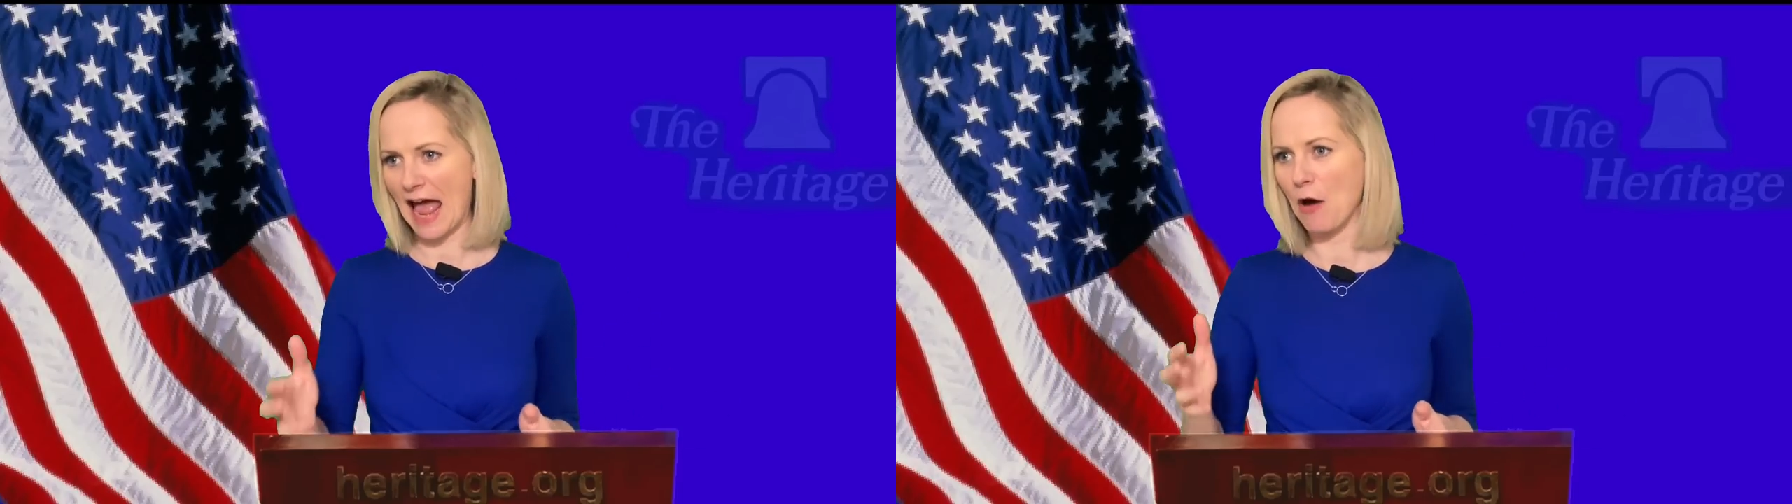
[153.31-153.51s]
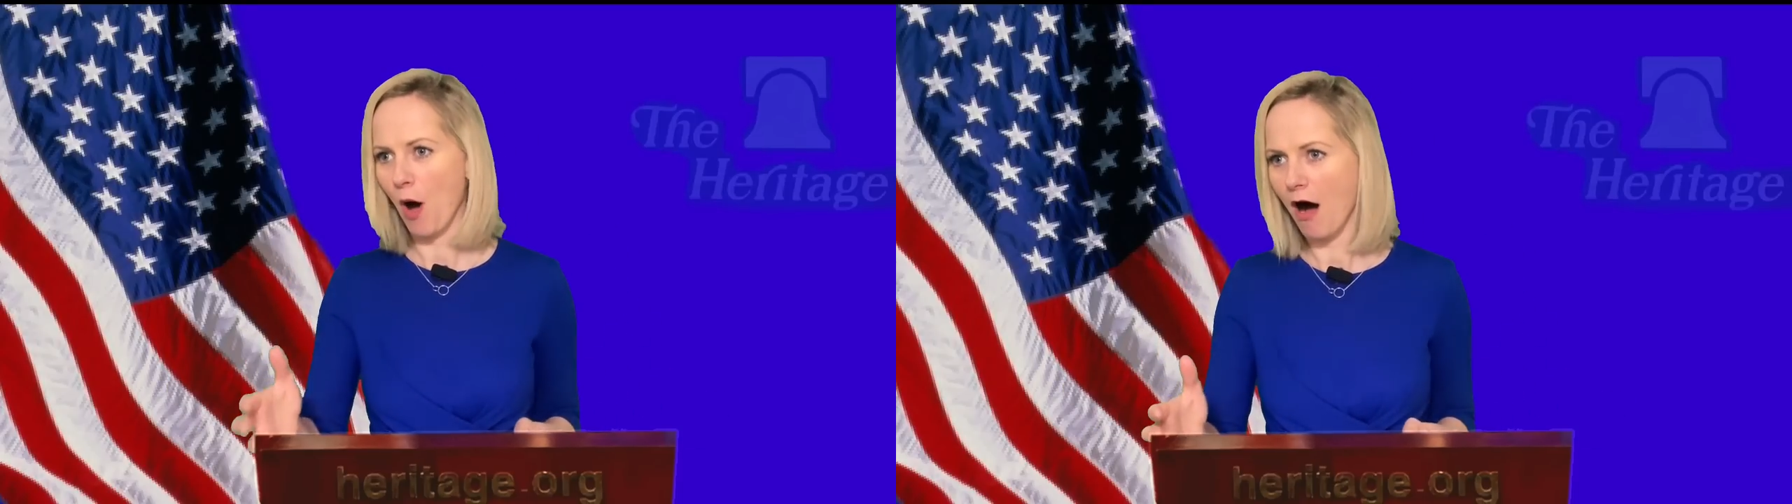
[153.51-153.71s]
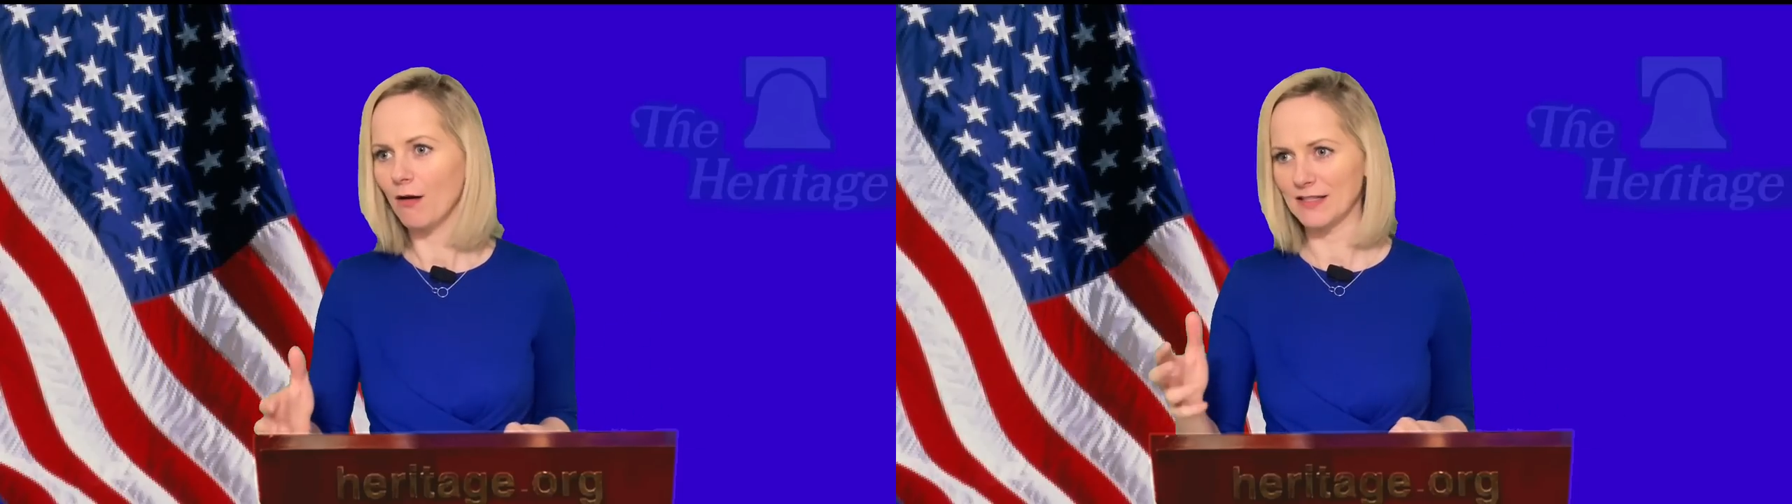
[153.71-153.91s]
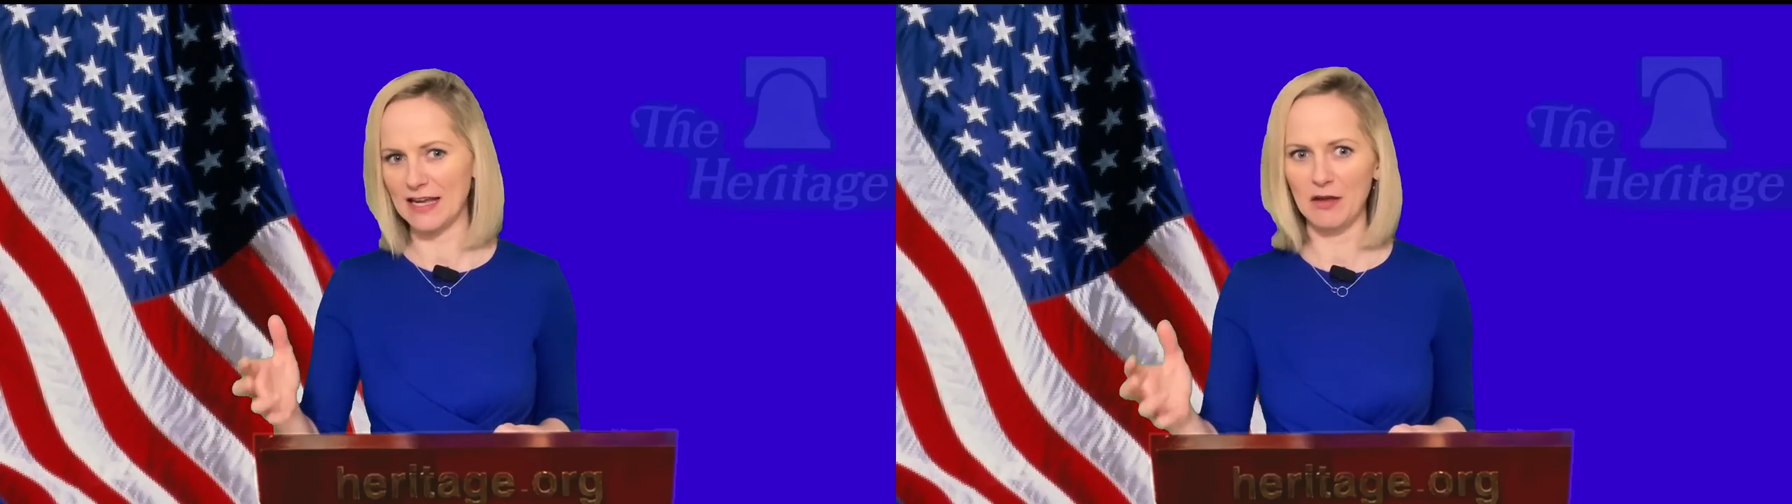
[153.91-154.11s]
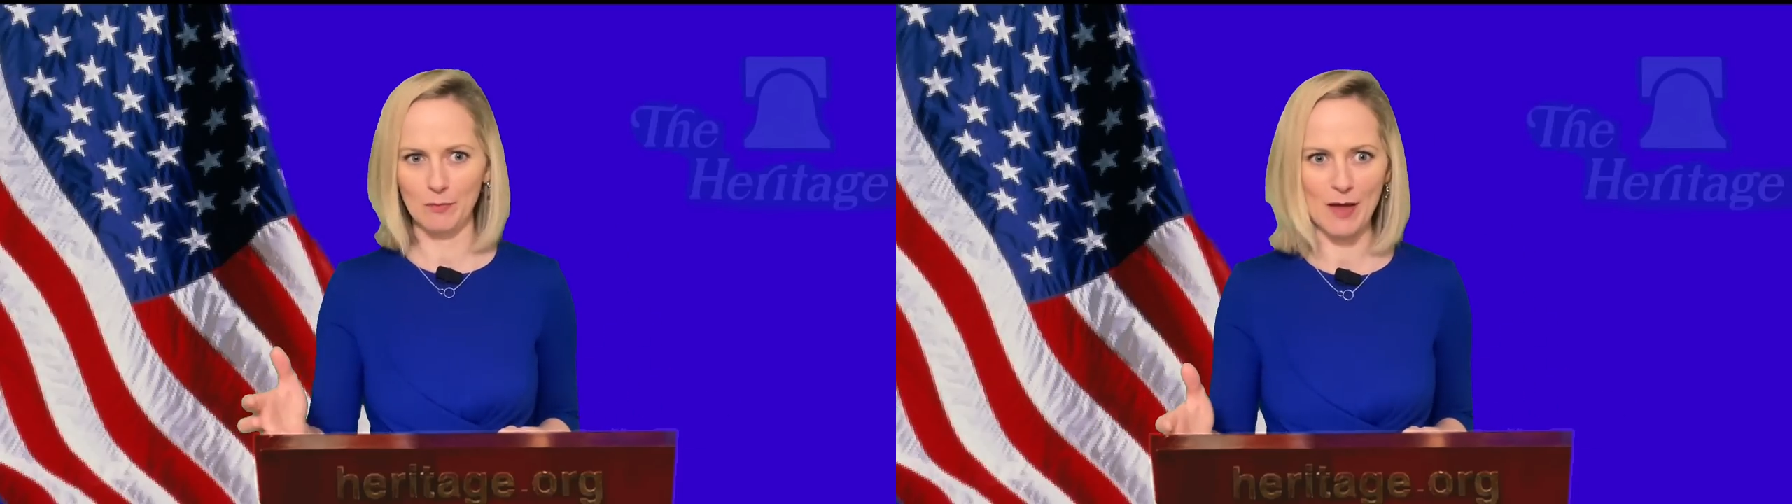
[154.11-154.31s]
how hard
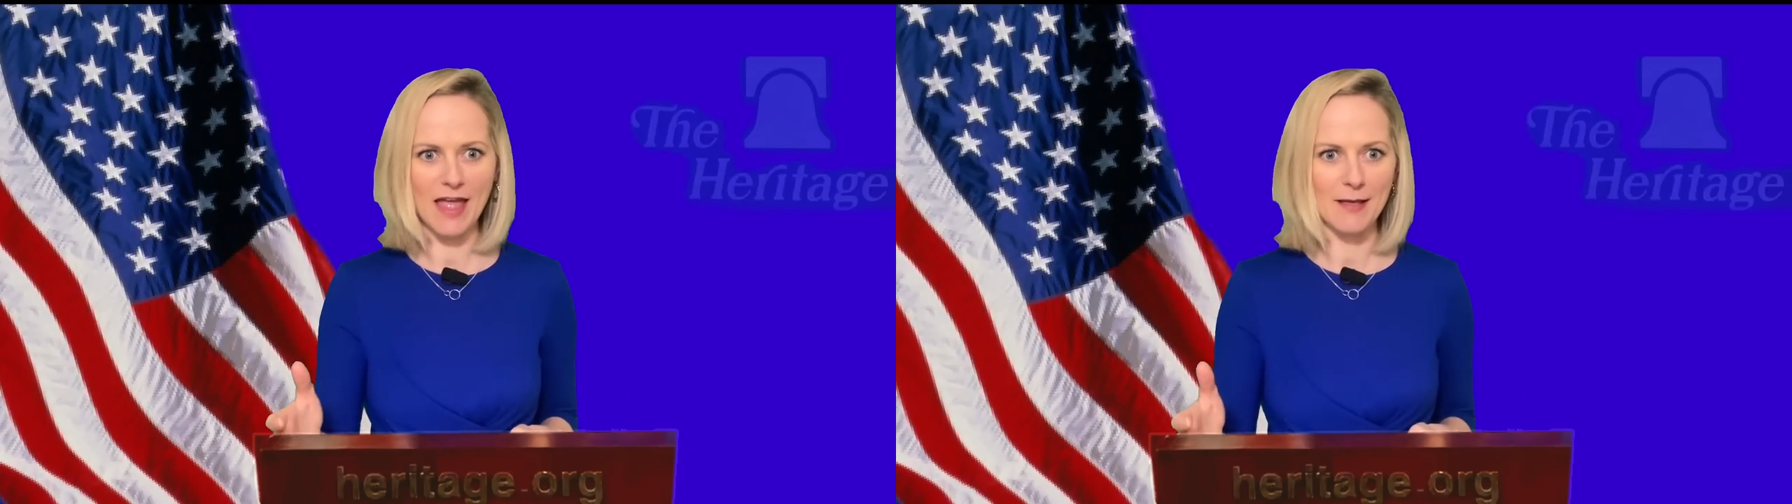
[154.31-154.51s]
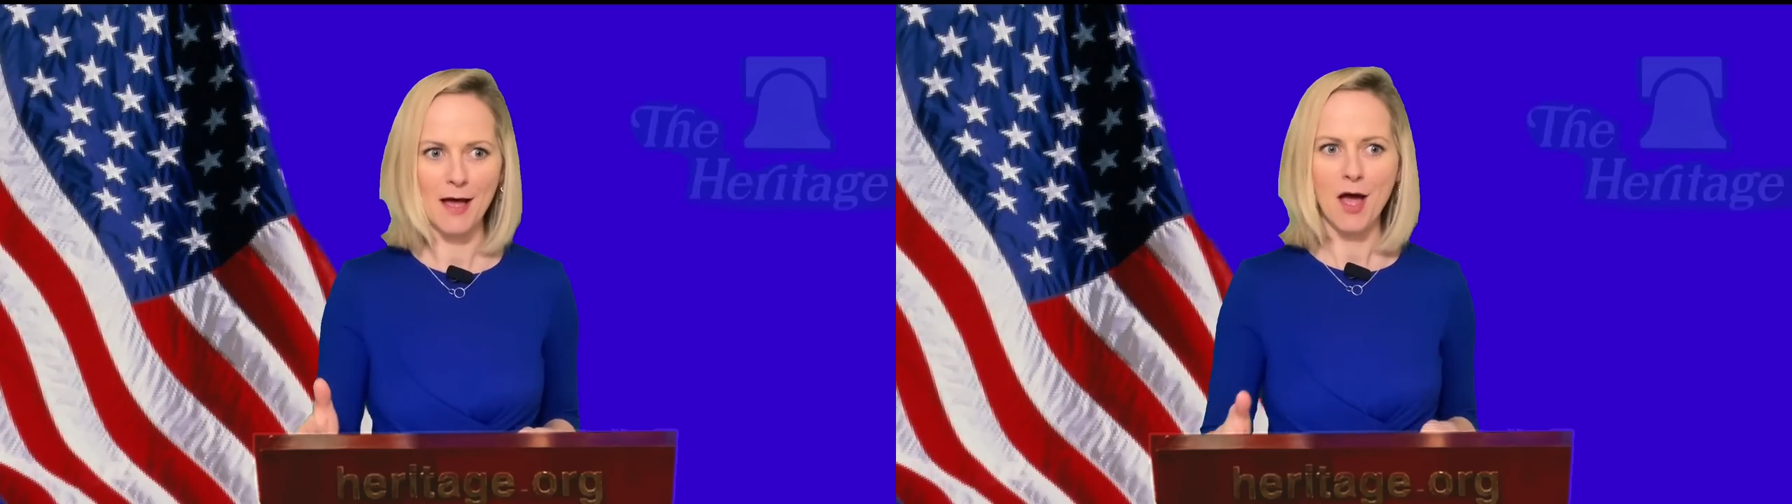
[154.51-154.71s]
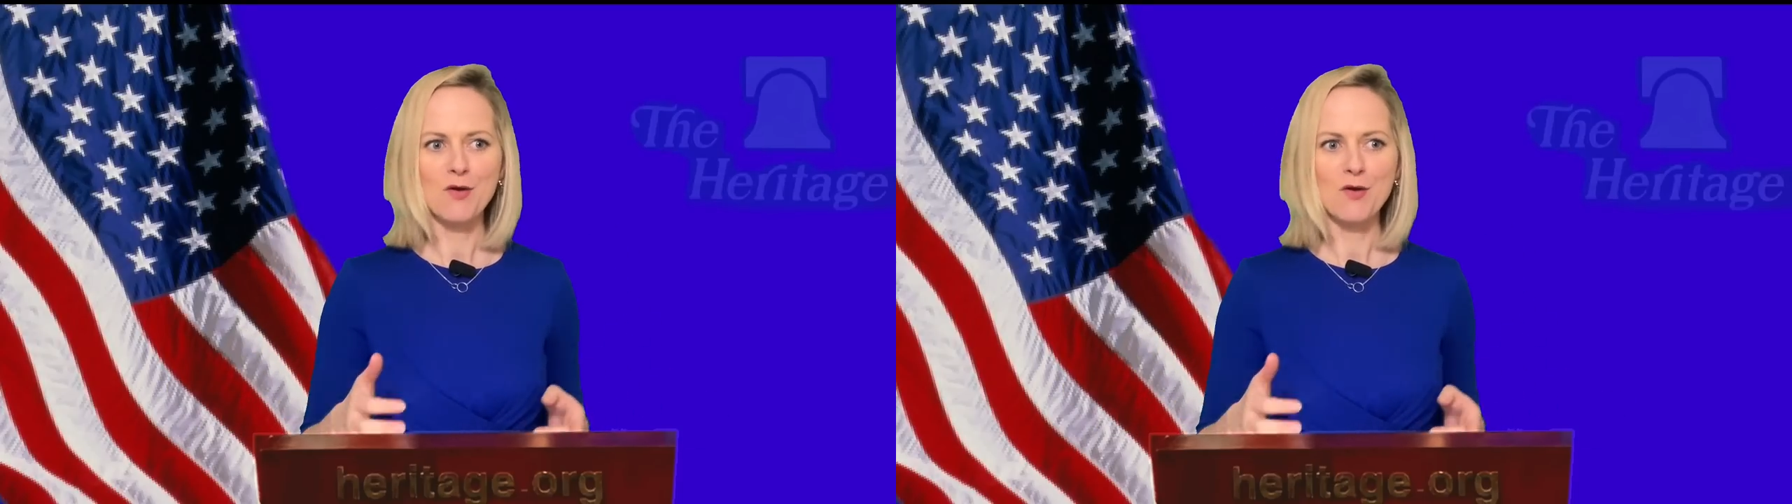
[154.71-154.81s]
it can be.